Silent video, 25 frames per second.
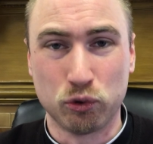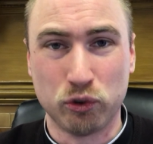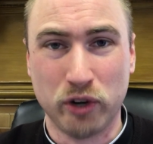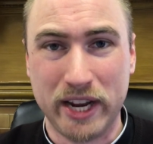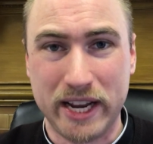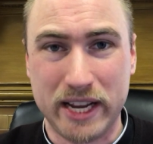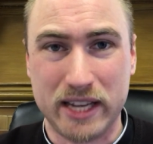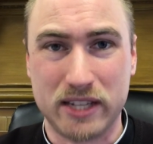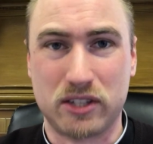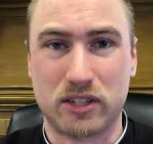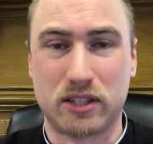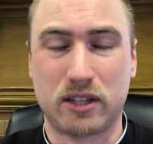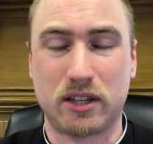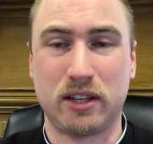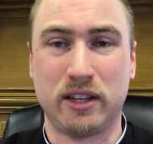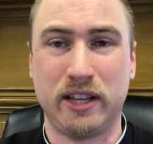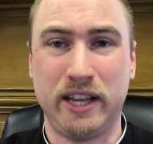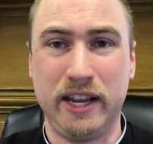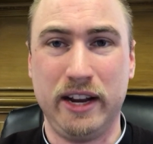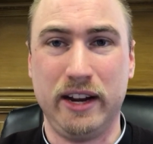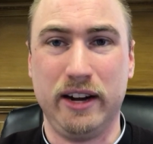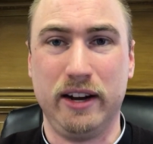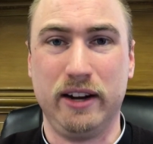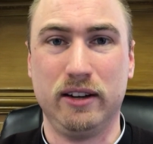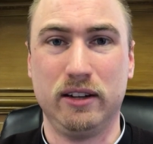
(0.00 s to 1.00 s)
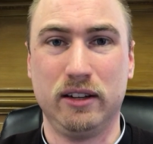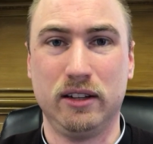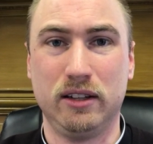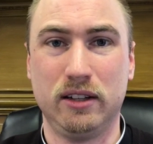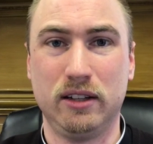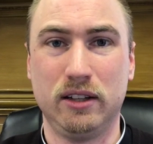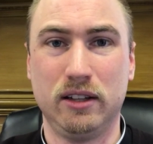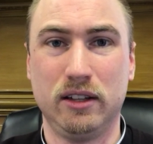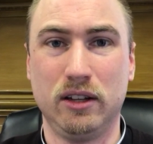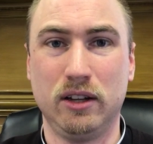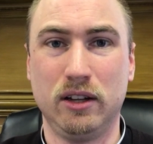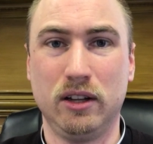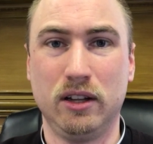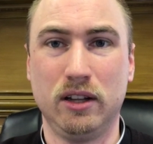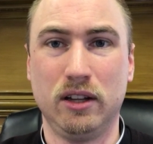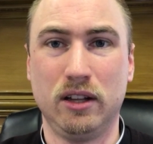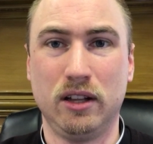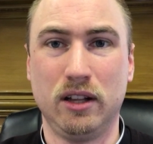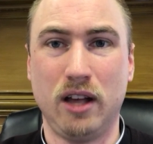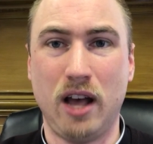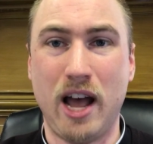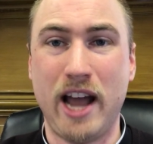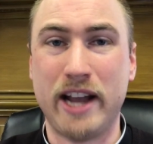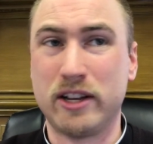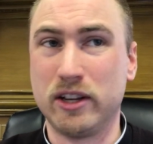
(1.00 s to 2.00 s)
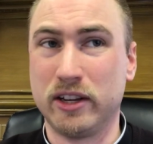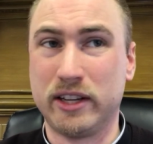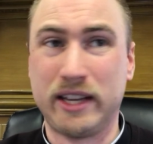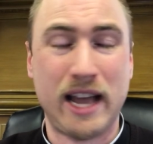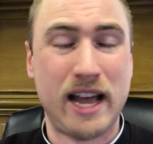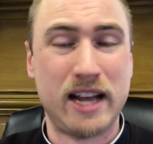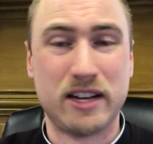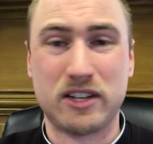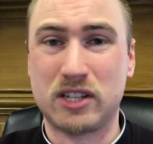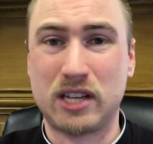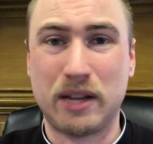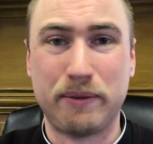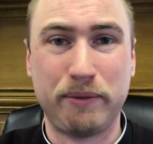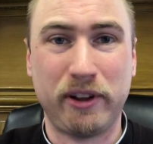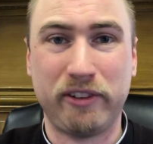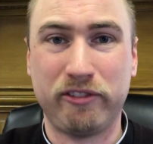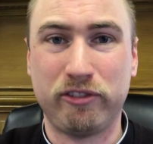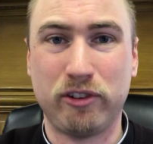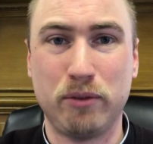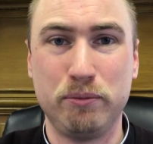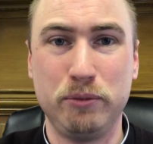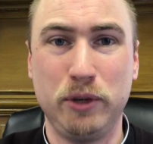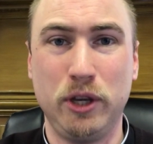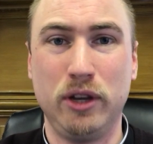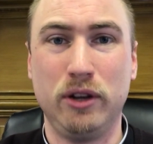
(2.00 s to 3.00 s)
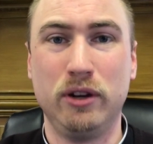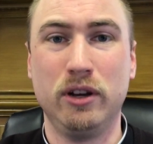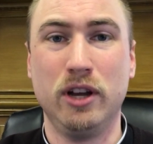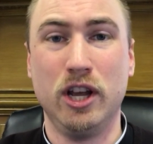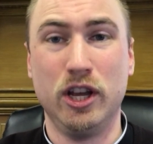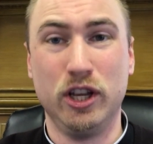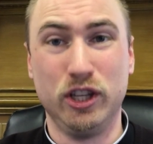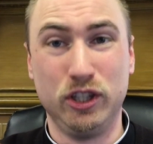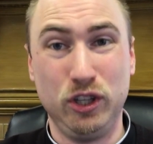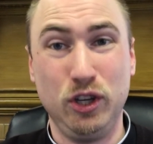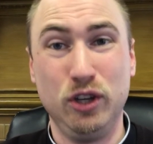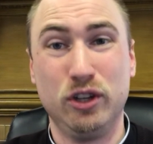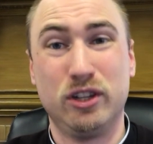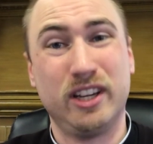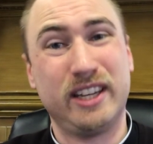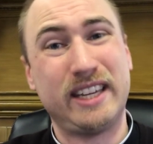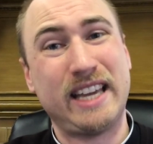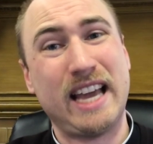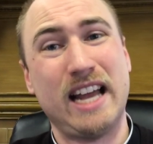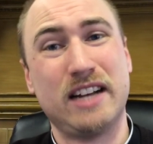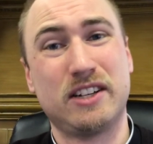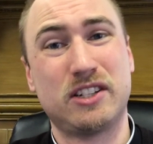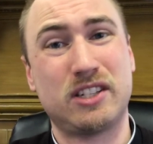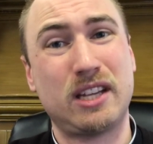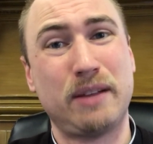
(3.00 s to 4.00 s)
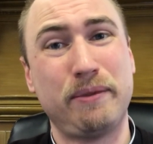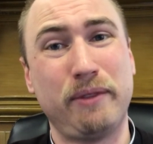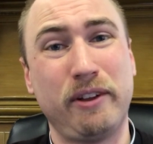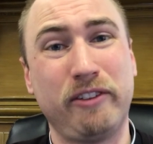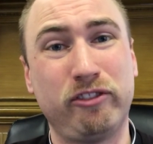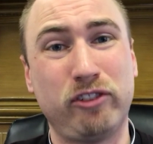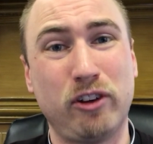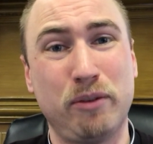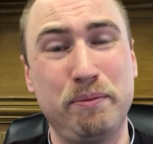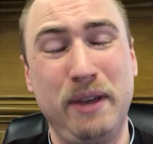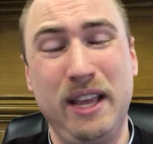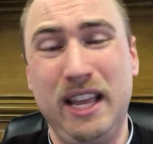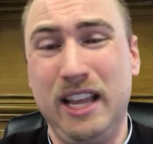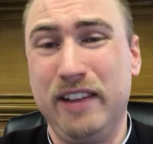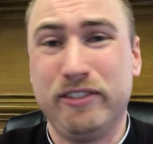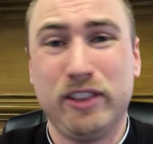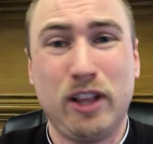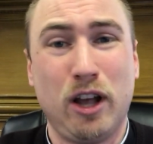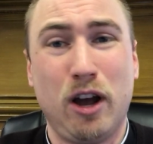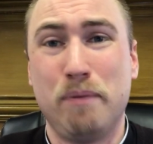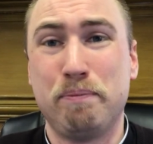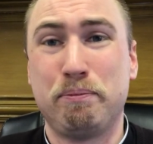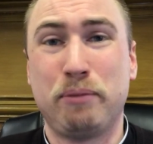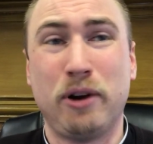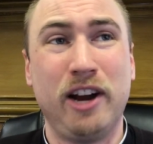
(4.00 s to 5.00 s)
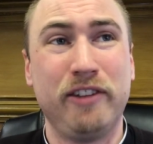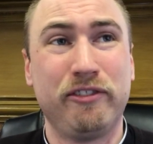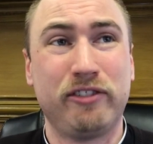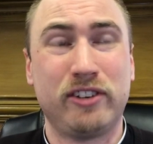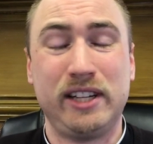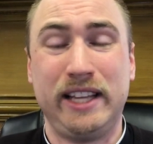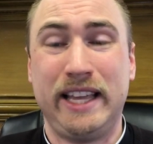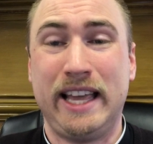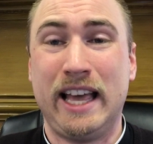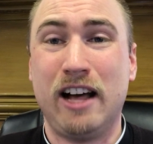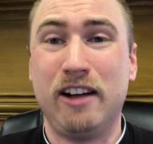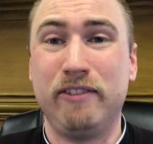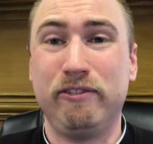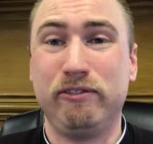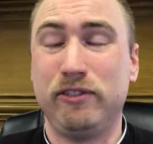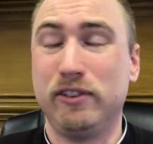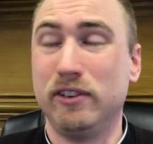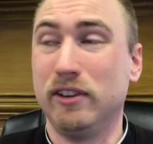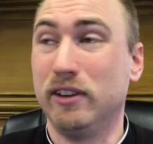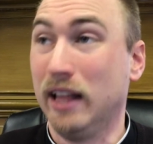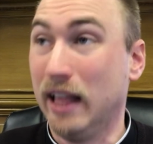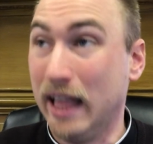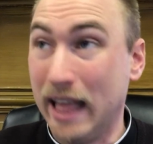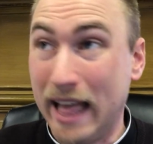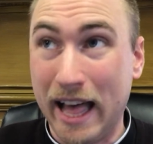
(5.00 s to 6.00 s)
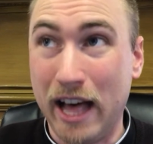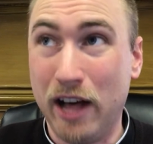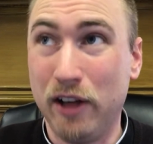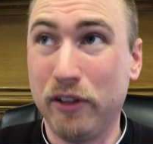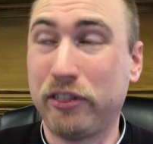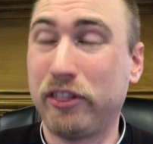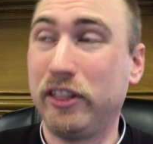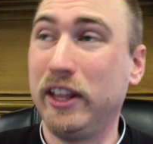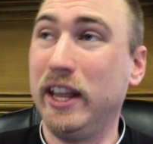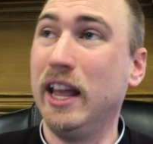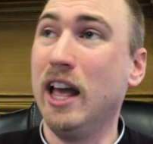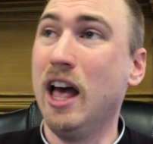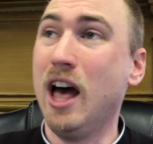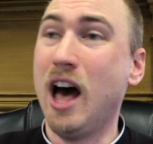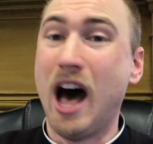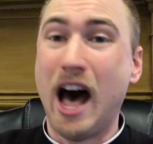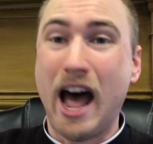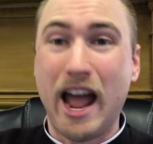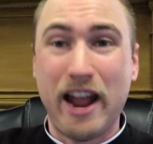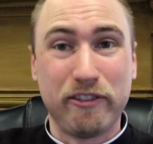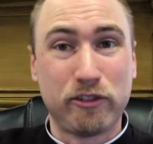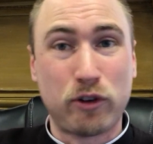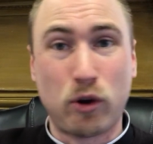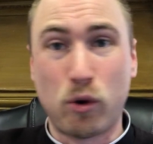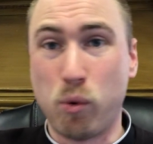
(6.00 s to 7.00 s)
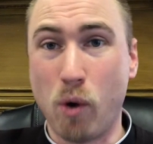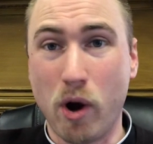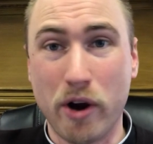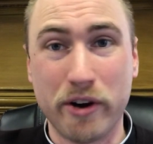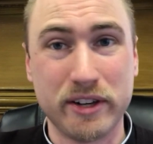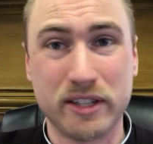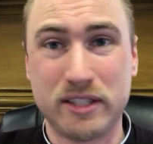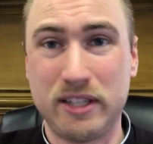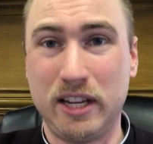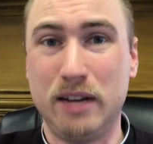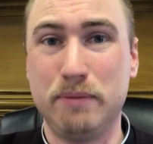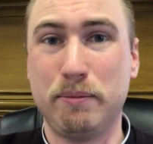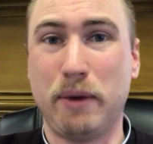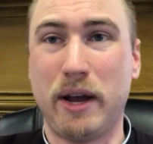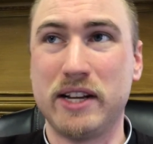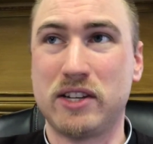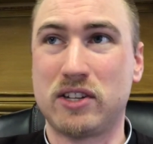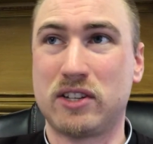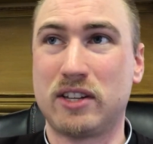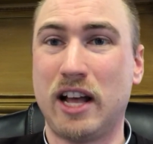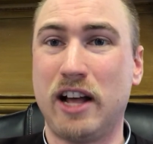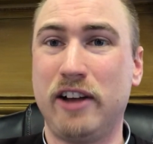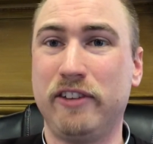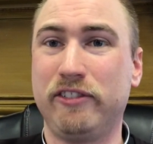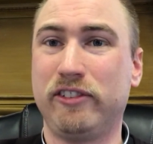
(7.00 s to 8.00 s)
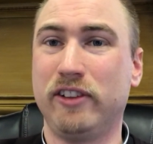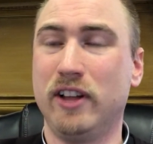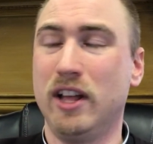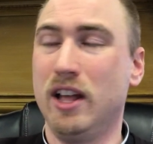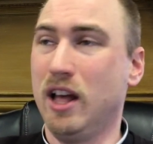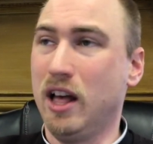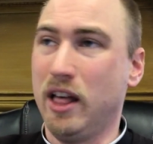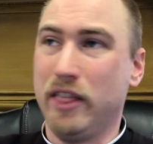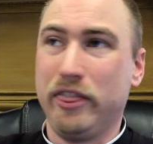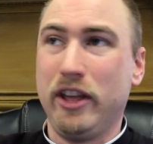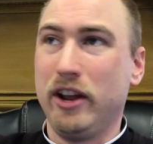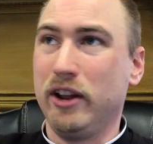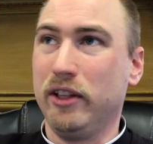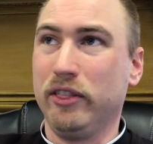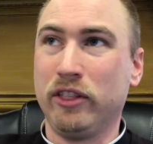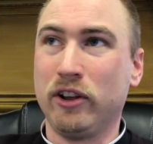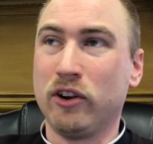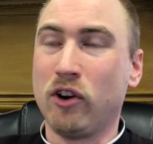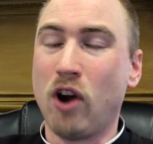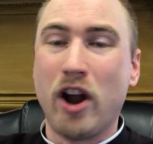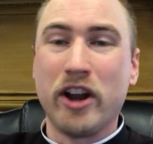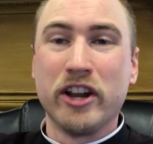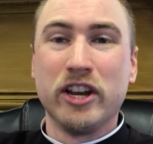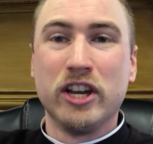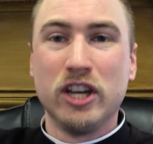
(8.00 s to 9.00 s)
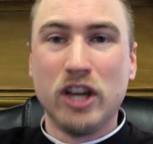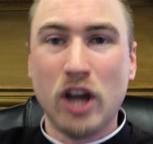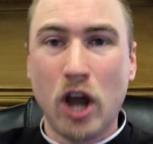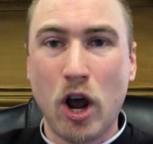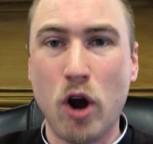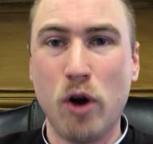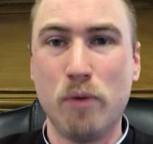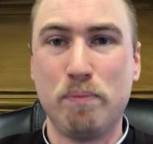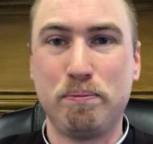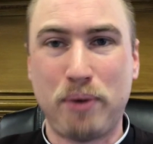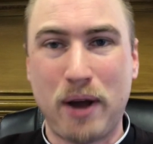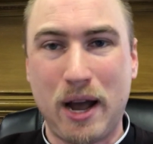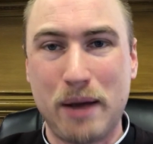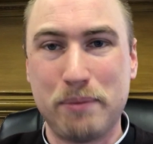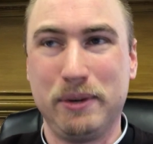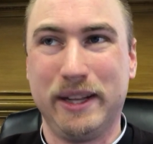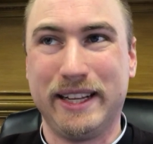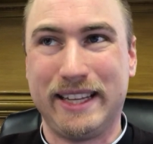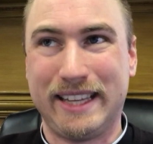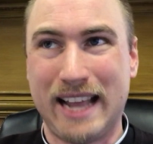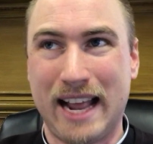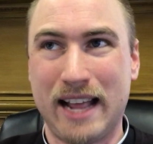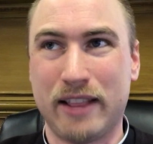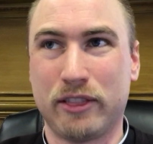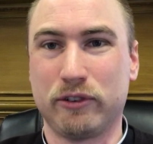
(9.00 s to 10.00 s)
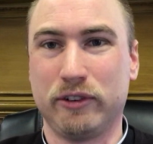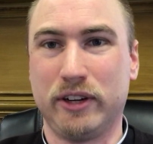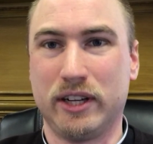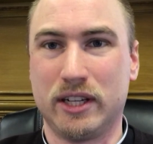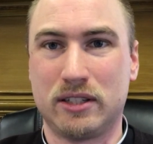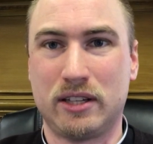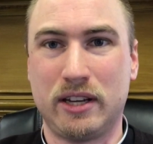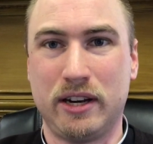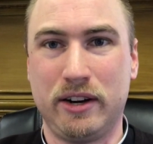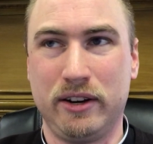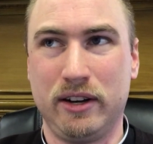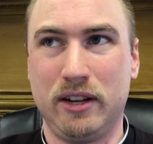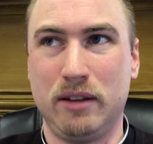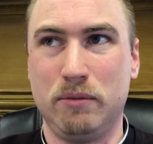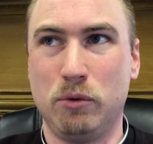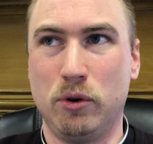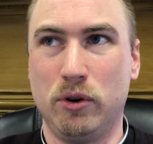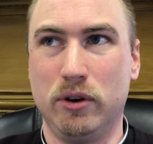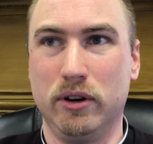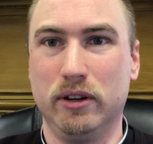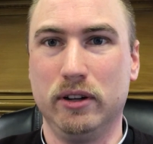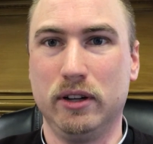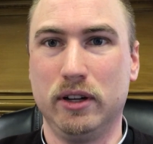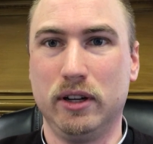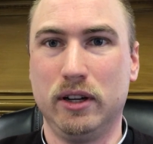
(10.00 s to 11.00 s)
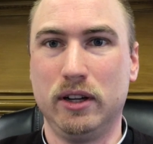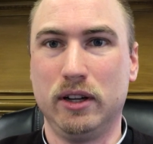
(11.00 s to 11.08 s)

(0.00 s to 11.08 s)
risk here. I could catch something from you. You could catch something from me, even though I'm perfectly healthy. I have quarantined myself. There are no public gatherings here anymore.